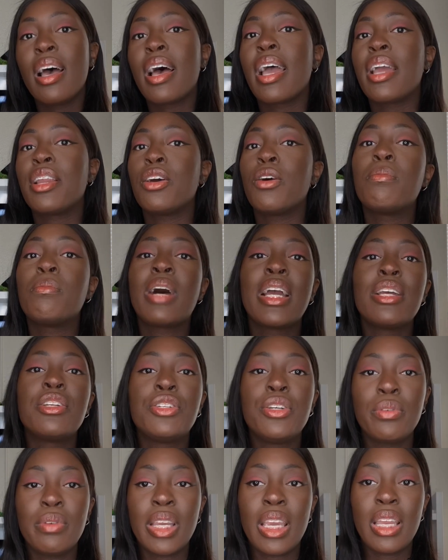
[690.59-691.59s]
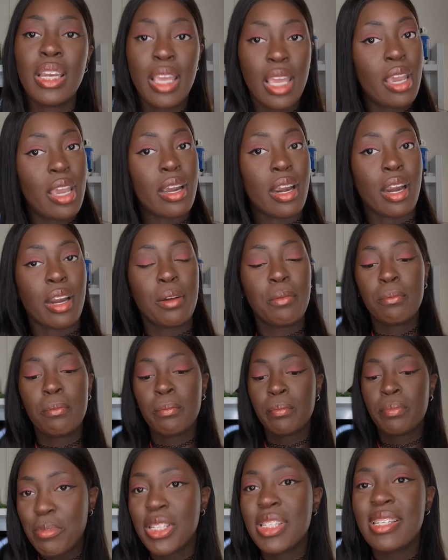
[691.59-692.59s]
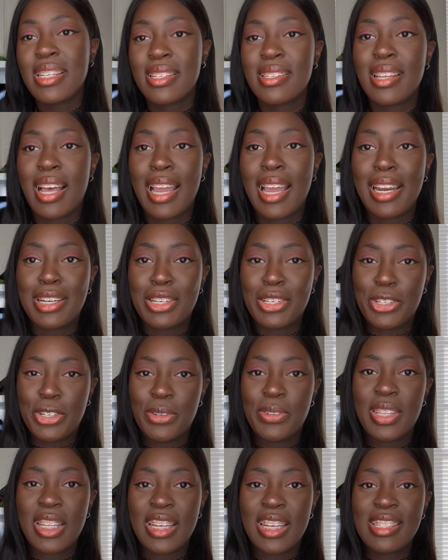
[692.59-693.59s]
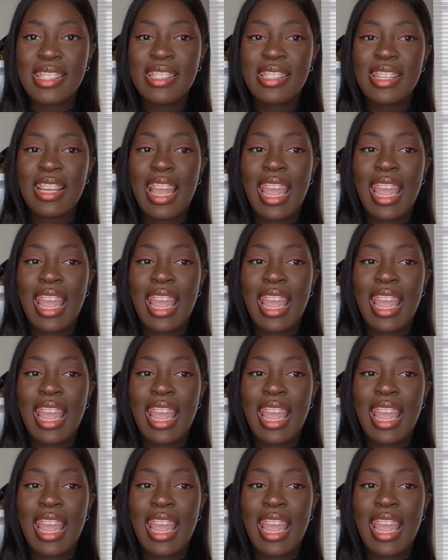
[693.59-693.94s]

I don't mind doing it here. I'm just excited to do this.